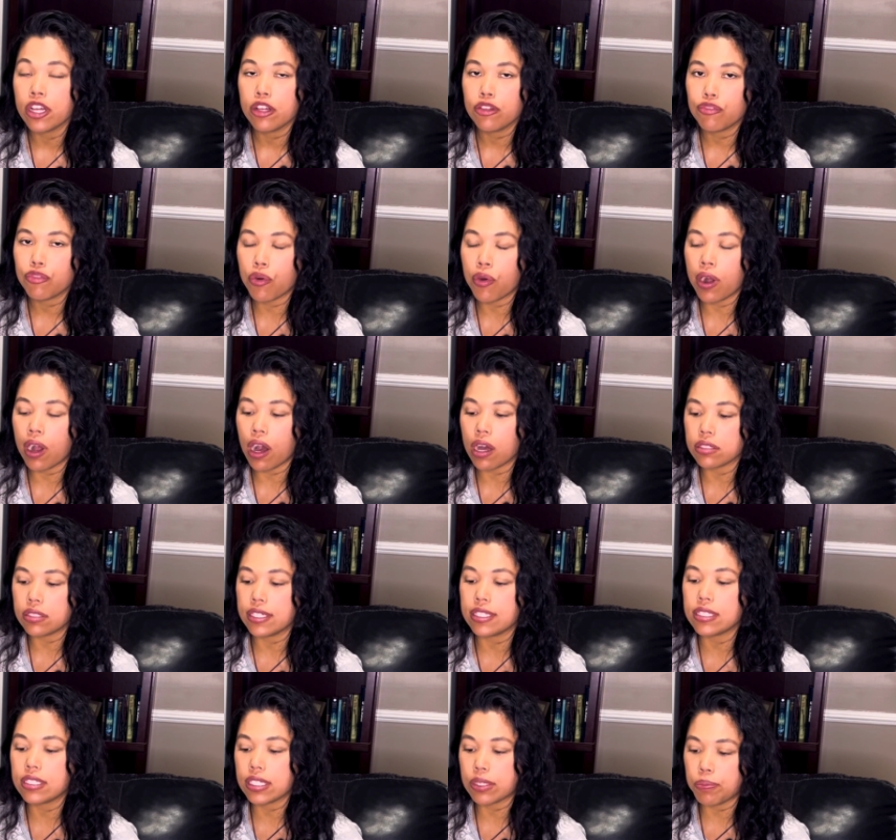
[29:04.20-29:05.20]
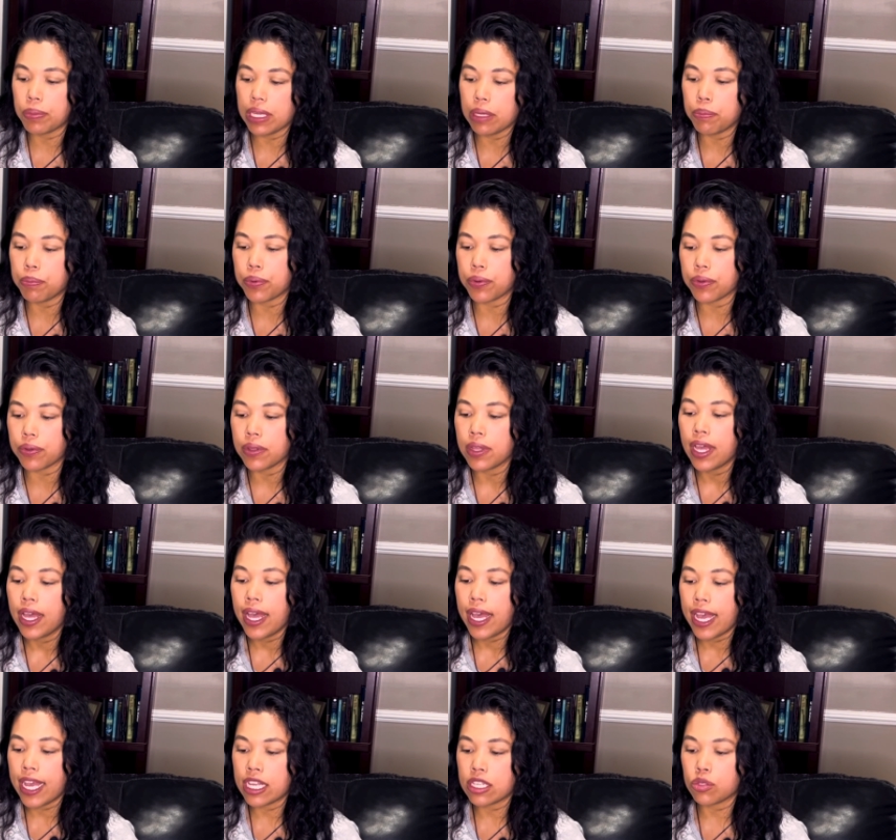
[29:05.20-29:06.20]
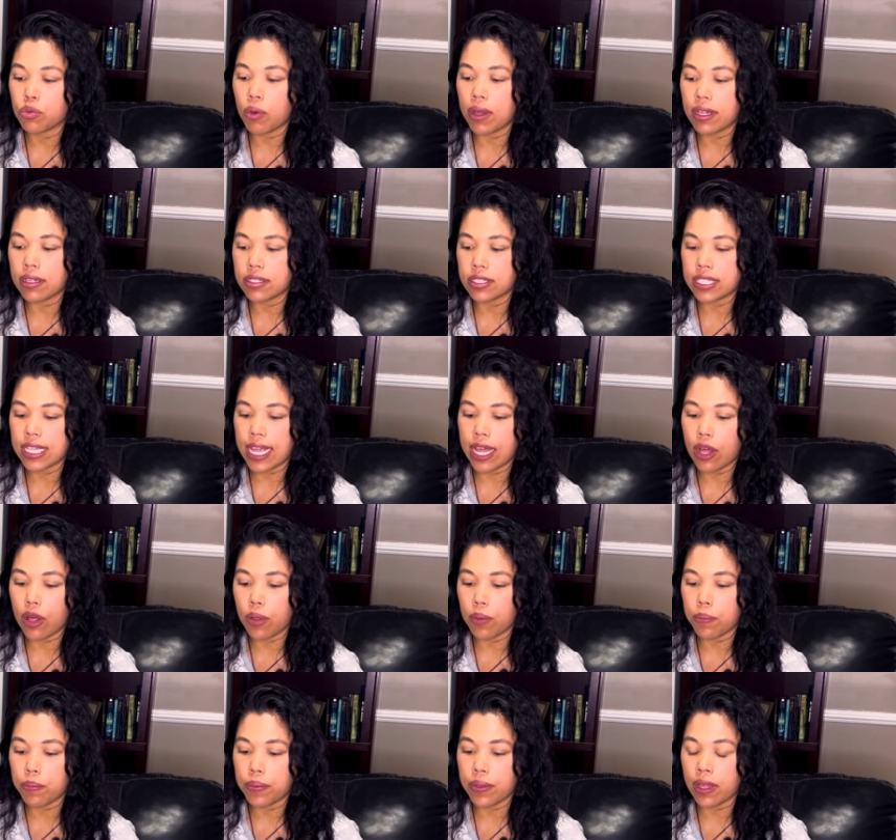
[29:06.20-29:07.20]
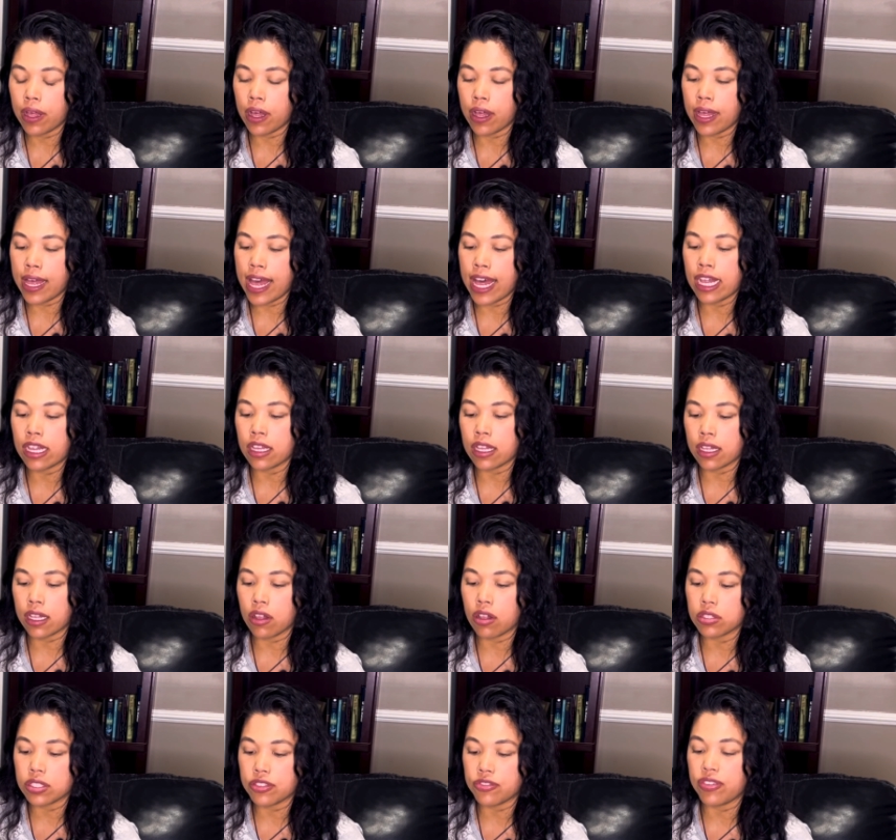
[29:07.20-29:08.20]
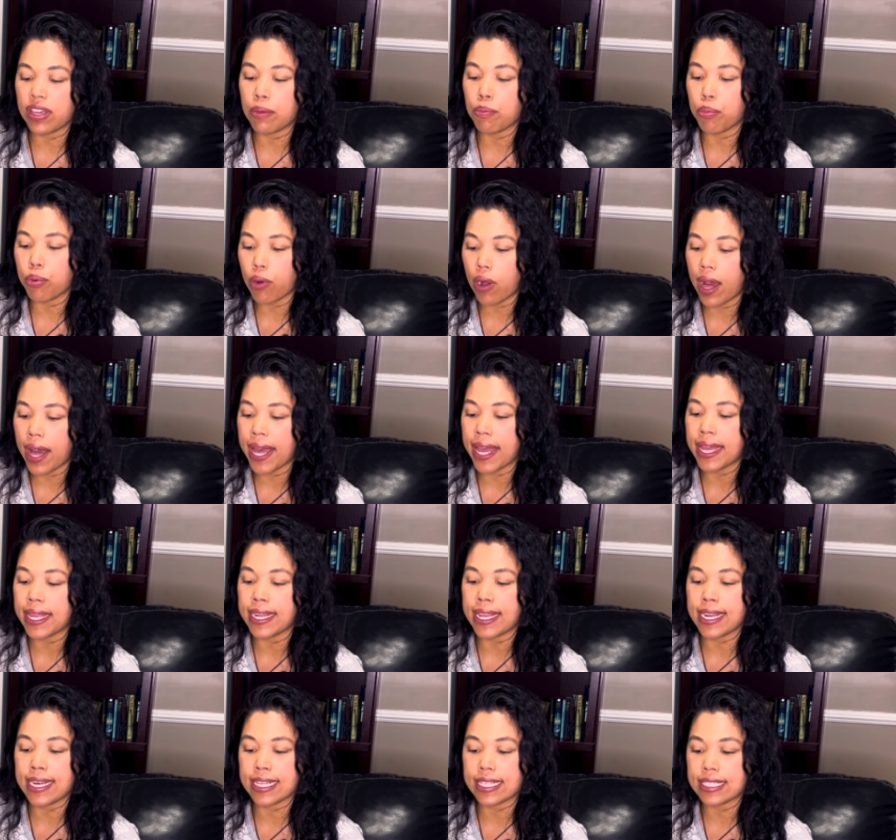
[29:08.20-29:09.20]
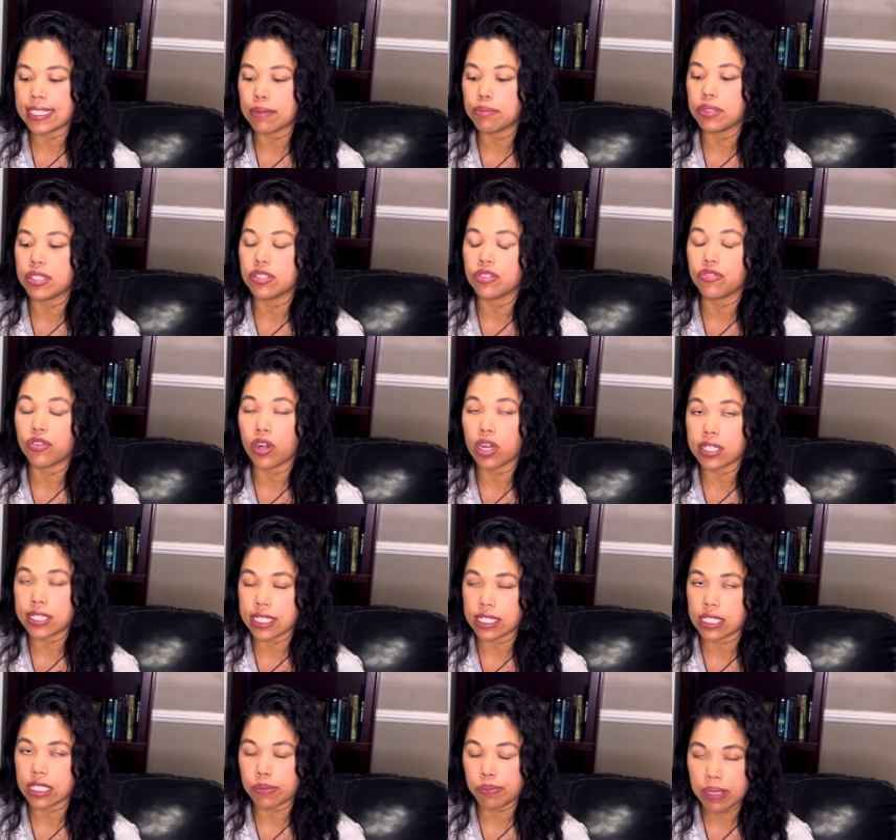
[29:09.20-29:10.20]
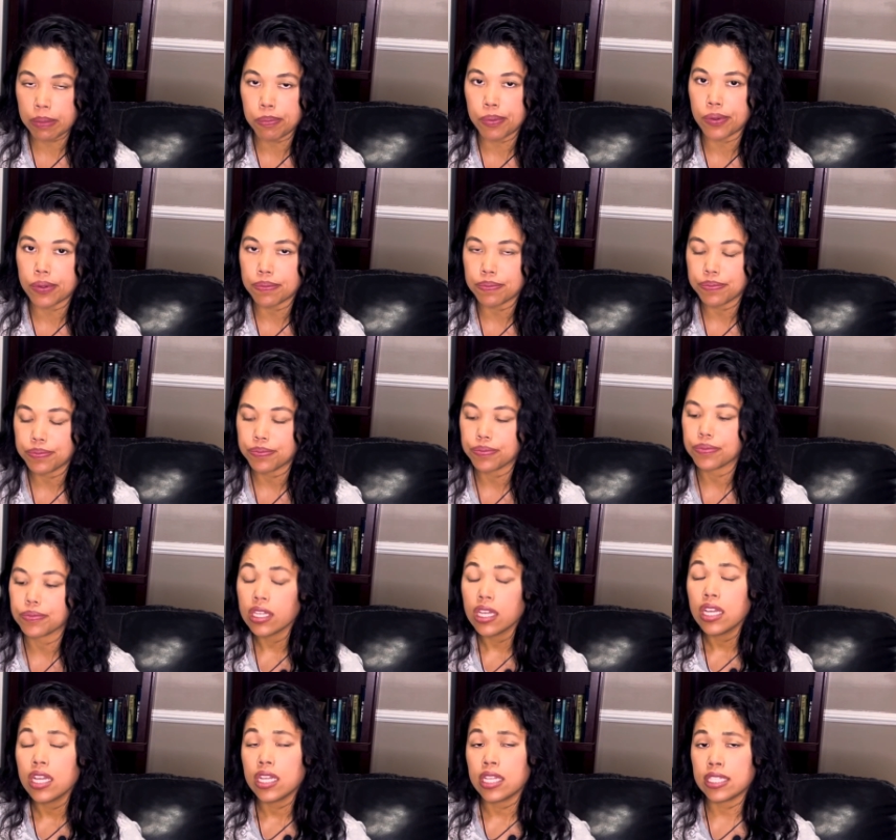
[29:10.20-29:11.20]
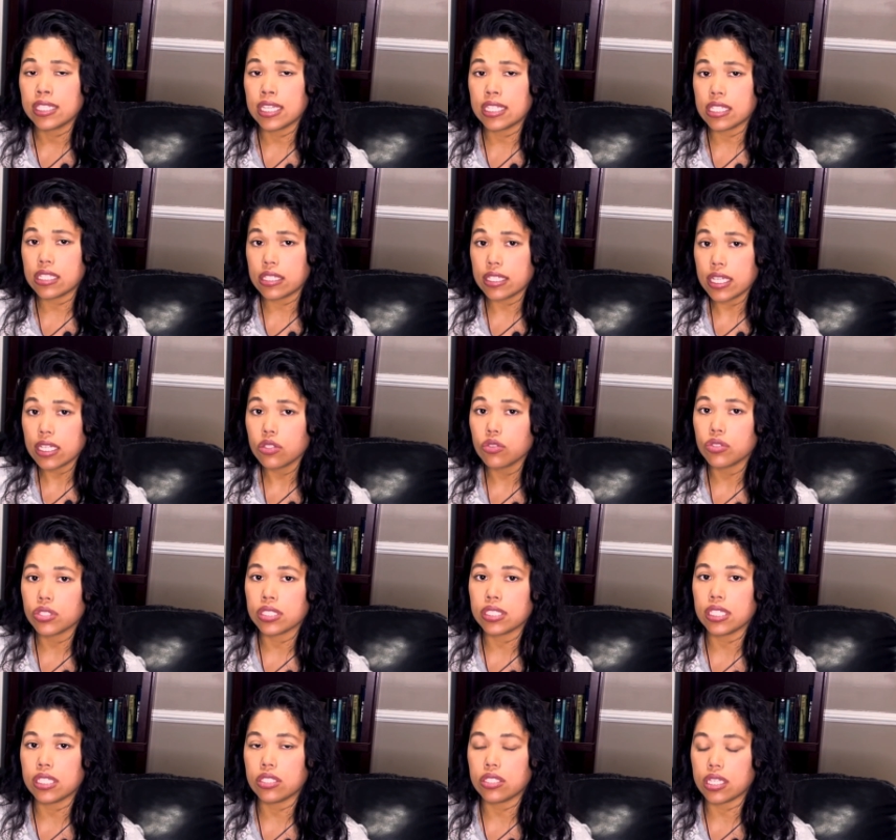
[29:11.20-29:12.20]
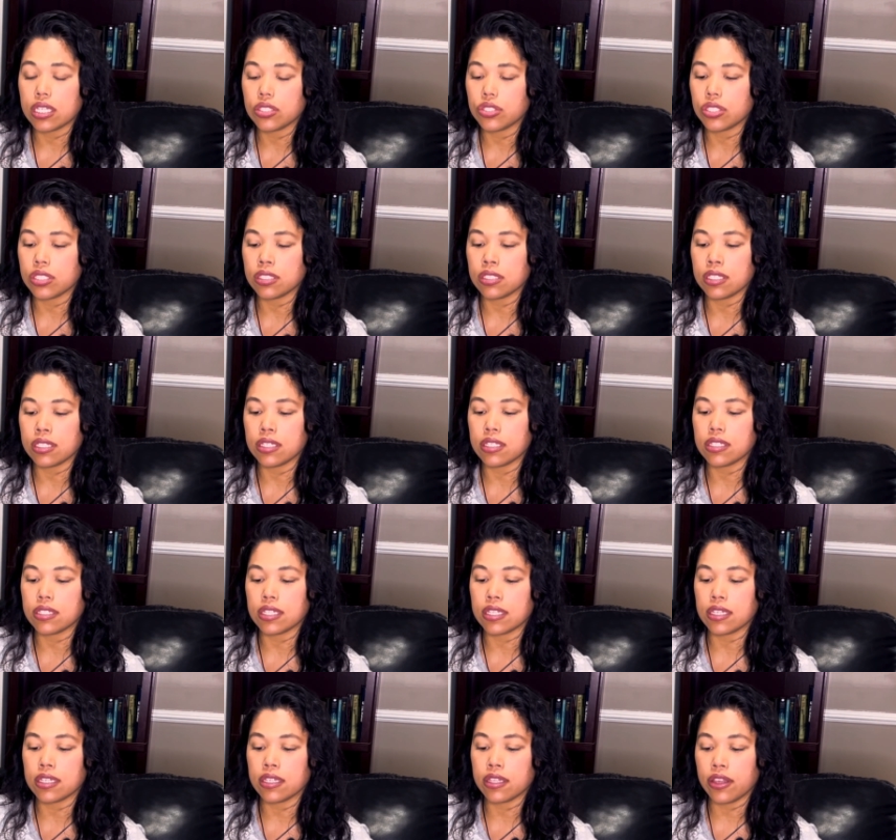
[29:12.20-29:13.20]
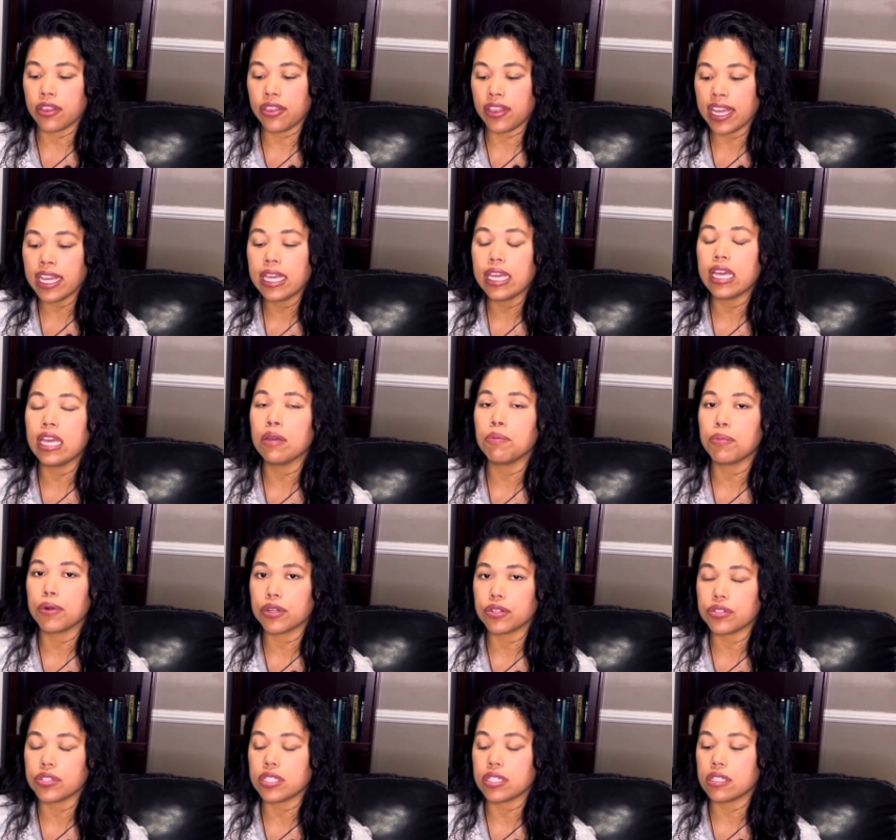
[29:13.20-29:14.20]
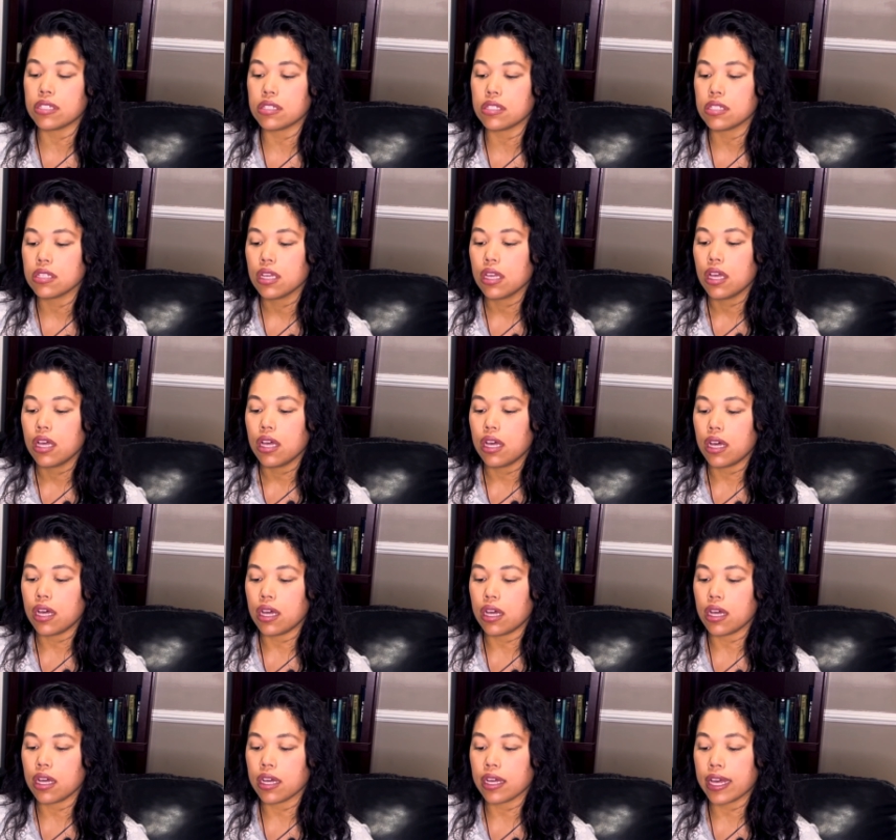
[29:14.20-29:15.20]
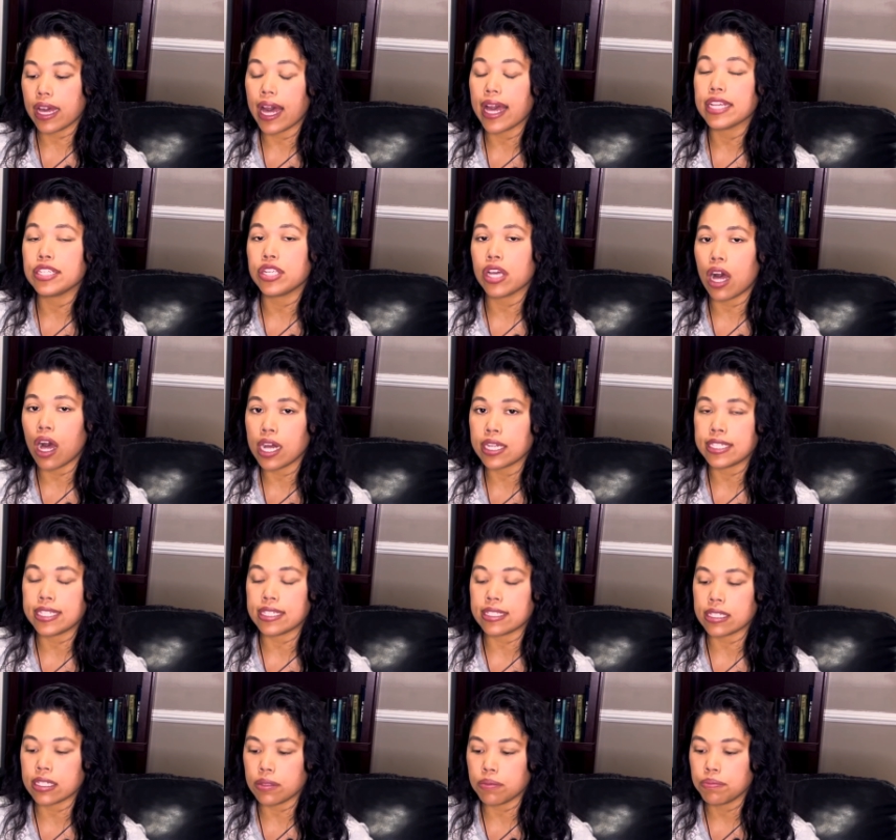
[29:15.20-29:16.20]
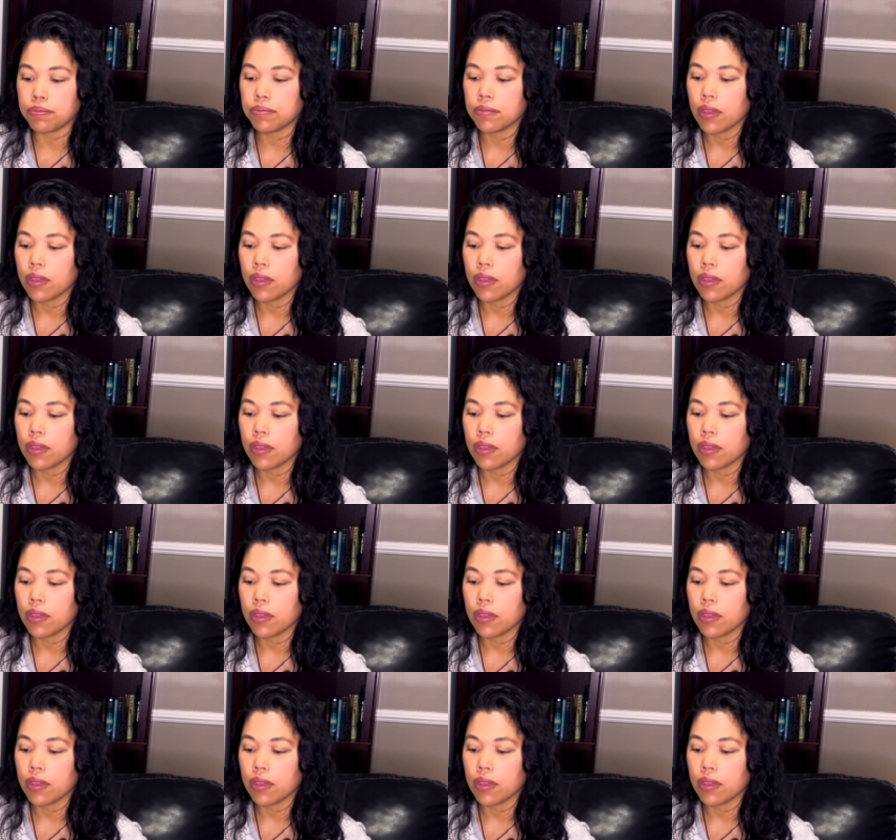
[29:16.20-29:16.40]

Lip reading: for autistic people, as well as to help cultivate pride and acceptance for autistic people. And then this next organization is the Thinking Person's Guide to Autism,